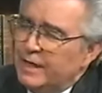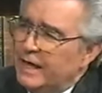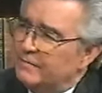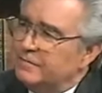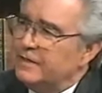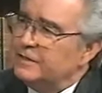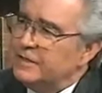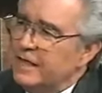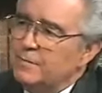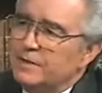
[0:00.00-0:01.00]
We have
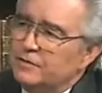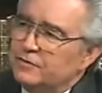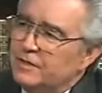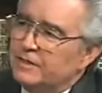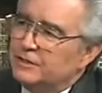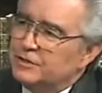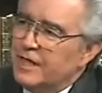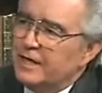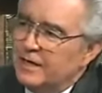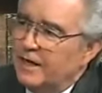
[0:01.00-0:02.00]
this image that is
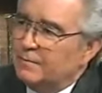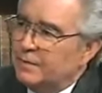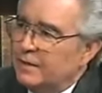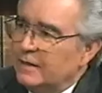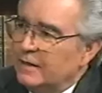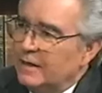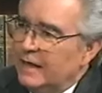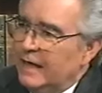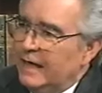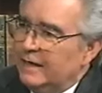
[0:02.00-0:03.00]
set up,
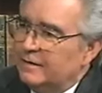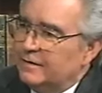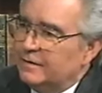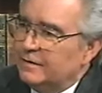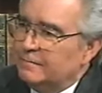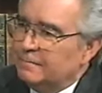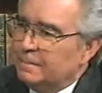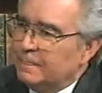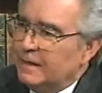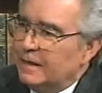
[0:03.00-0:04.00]
and
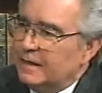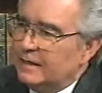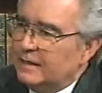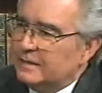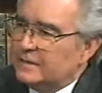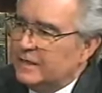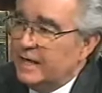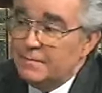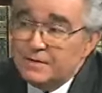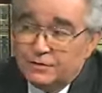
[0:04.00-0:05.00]
it's an
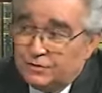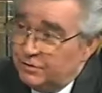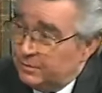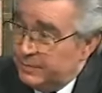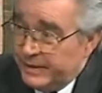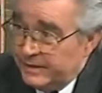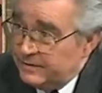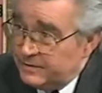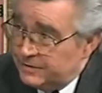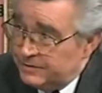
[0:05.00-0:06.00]
image to the
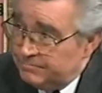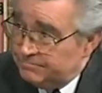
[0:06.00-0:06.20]
beast,